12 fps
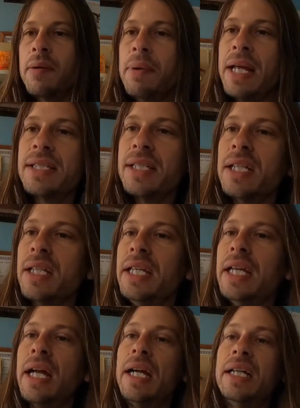
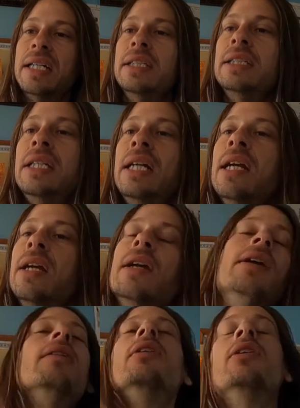Basically, the
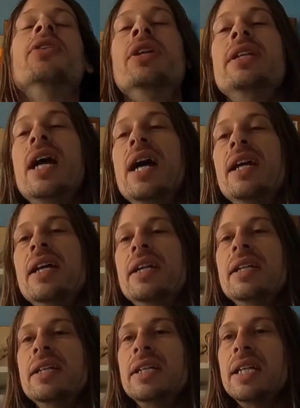
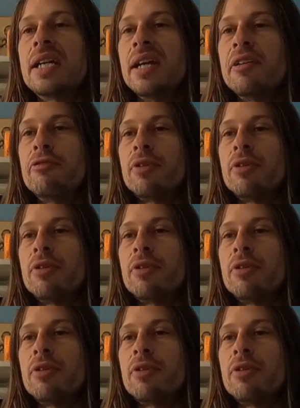Nayayika